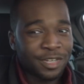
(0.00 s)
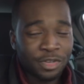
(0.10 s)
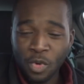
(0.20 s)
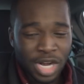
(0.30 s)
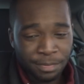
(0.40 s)

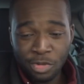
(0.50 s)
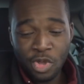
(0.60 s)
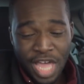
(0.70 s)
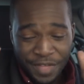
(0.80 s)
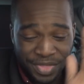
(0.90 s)
don't know what I'm
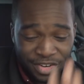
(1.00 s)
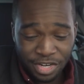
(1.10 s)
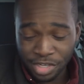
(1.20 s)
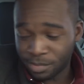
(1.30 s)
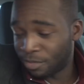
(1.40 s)
doing. I've never
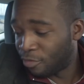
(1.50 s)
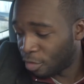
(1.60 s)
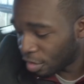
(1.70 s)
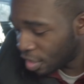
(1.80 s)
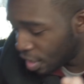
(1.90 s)
done this
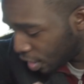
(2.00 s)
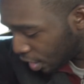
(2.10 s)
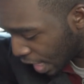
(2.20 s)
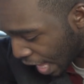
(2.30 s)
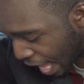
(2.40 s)
before.
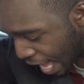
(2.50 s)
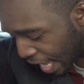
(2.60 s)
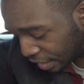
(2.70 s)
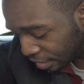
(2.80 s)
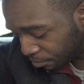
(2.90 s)

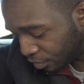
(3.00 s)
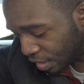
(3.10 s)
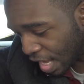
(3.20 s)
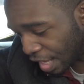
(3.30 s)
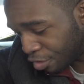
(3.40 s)
And
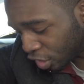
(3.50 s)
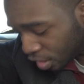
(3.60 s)
yeah, you're